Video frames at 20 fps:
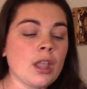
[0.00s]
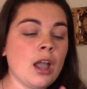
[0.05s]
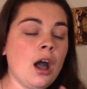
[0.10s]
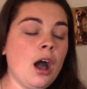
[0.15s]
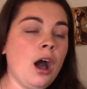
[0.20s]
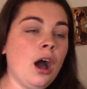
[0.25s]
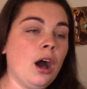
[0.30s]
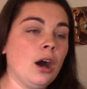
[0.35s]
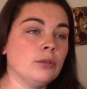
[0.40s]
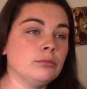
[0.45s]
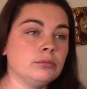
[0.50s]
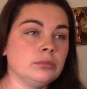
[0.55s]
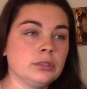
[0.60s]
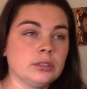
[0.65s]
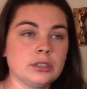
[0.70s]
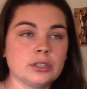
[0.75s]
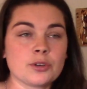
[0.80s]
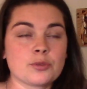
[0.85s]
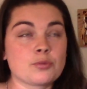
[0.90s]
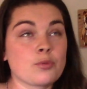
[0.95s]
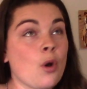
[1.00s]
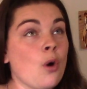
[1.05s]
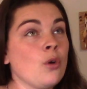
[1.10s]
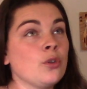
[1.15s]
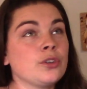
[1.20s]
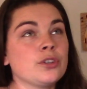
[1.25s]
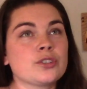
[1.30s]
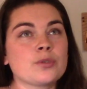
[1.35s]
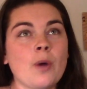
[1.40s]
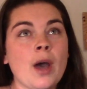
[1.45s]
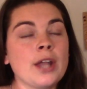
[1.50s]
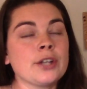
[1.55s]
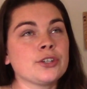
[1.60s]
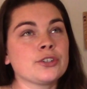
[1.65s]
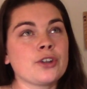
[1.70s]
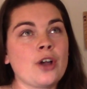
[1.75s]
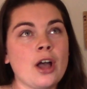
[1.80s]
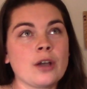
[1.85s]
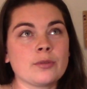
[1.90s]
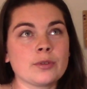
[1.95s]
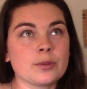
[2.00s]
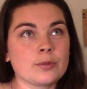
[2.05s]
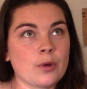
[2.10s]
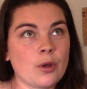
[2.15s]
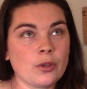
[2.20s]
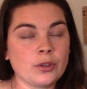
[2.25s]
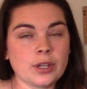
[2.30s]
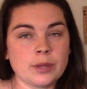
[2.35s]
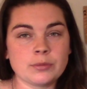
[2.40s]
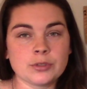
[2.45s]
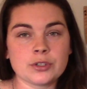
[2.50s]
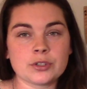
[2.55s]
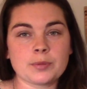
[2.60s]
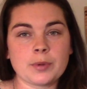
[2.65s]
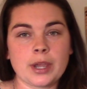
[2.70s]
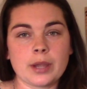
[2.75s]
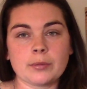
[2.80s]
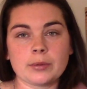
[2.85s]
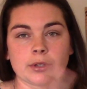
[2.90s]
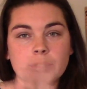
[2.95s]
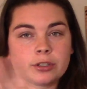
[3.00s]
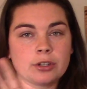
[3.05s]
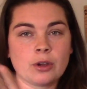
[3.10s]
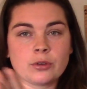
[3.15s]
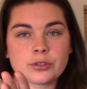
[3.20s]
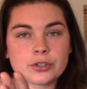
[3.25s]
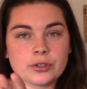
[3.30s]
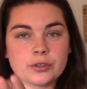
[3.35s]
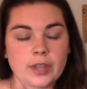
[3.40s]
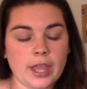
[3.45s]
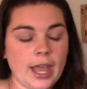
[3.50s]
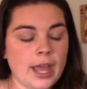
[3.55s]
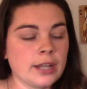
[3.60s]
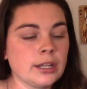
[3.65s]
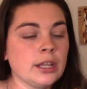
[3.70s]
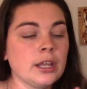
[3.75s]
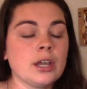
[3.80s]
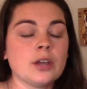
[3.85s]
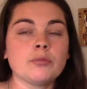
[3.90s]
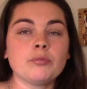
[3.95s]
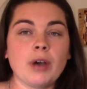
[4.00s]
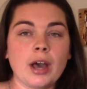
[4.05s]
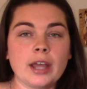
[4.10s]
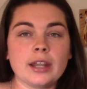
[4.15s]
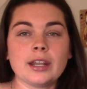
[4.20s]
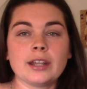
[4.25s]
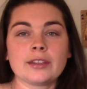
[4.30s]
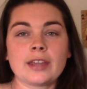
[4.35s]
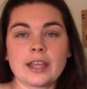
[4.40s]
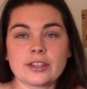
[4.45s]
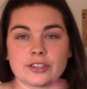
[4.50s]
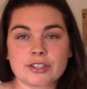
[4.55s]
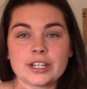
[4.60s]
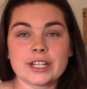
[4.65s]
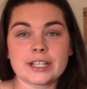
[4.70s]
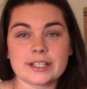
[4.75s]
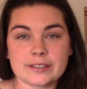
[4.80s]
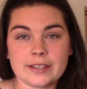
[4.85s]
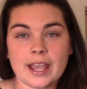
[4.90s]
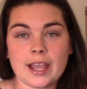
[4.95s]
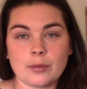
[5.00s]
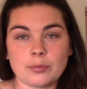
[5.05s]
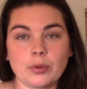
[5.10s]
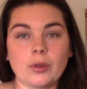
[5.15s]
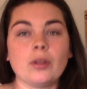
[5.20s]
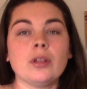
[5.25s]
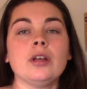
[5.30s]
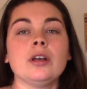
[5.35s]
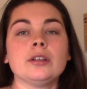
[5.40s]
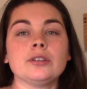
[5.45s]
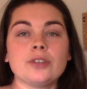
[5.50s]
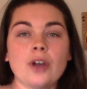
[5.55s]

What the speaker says: swatting your dog with a rolled up newspaper. Don't do that, but that's an example.